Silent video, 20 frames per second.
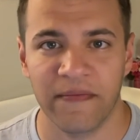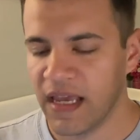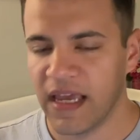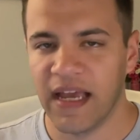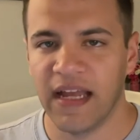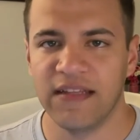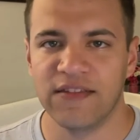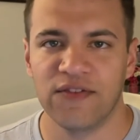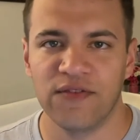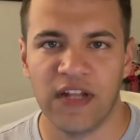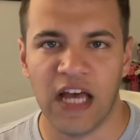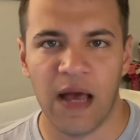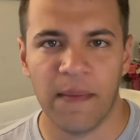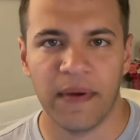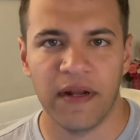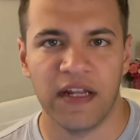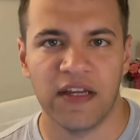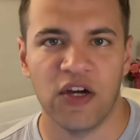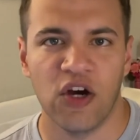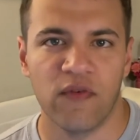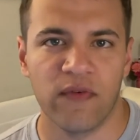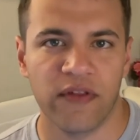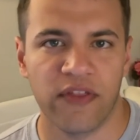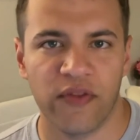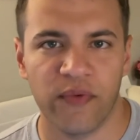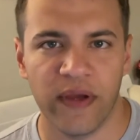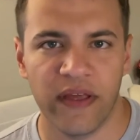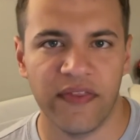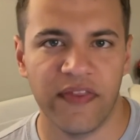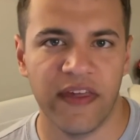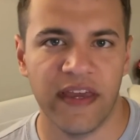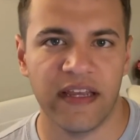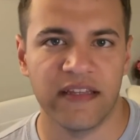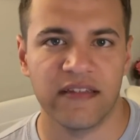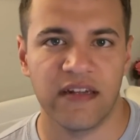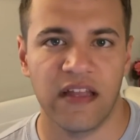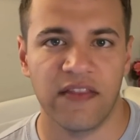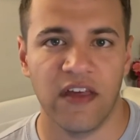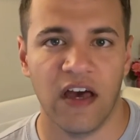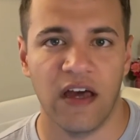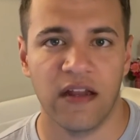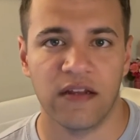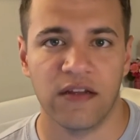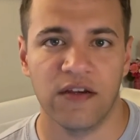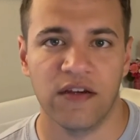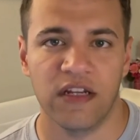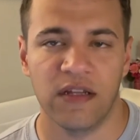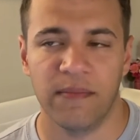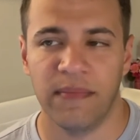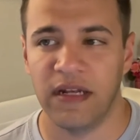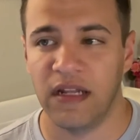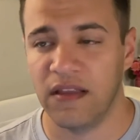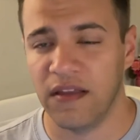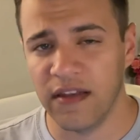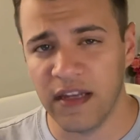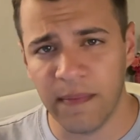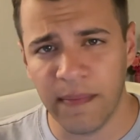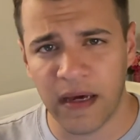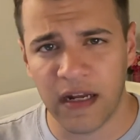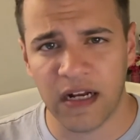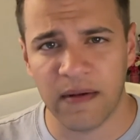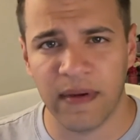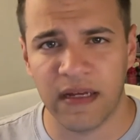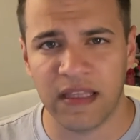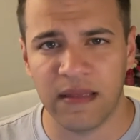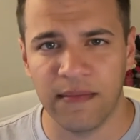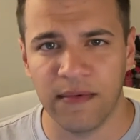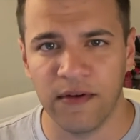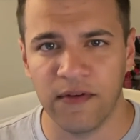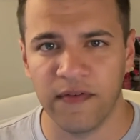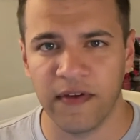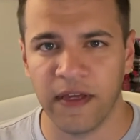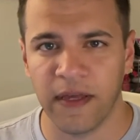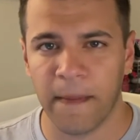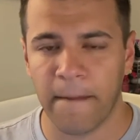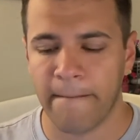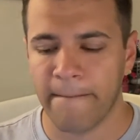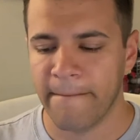And so now I'm going to go over three things that I thought could have been a little better about the movie.